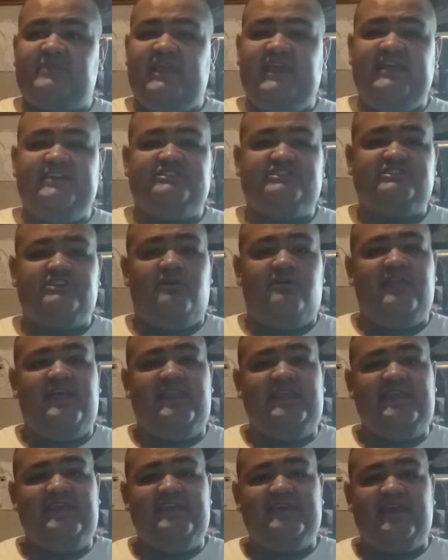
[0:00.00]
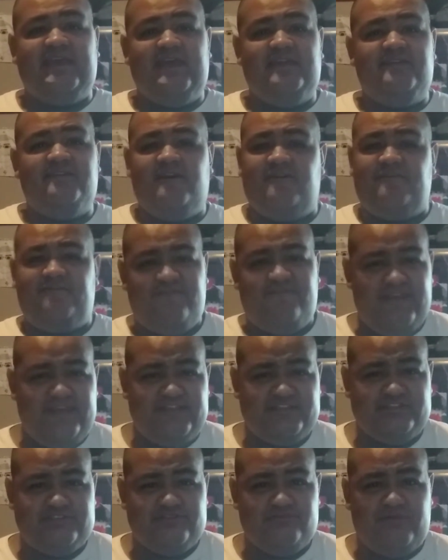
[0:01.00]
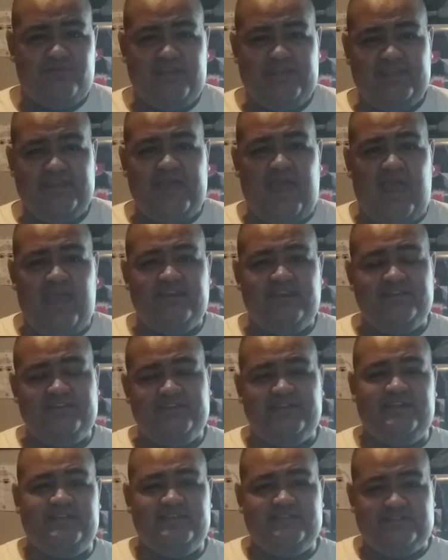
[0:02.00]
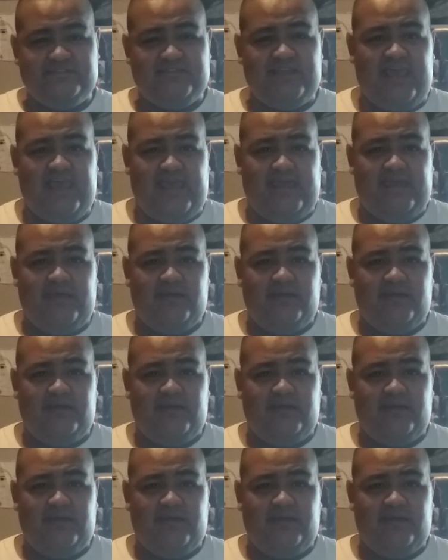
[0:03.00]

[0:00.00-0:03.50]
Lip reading: is so that he can fix what he kind of didn't say